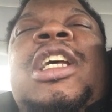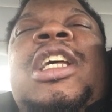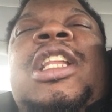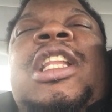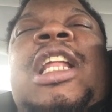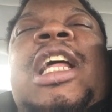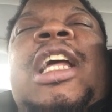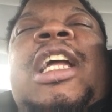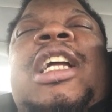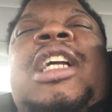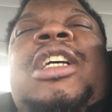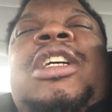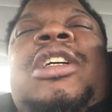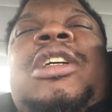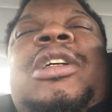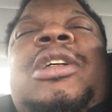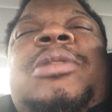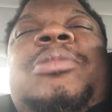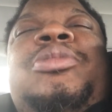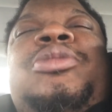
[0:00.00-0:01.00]
like
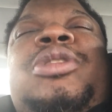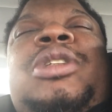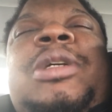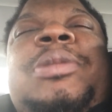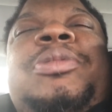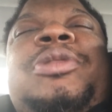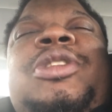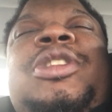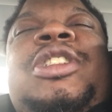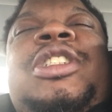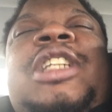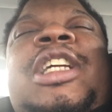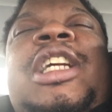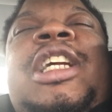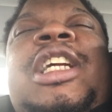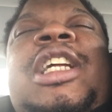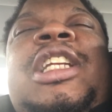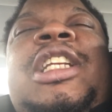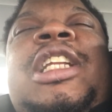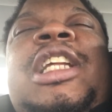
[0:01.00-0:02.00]
scripture
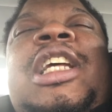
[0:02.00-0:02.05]
saying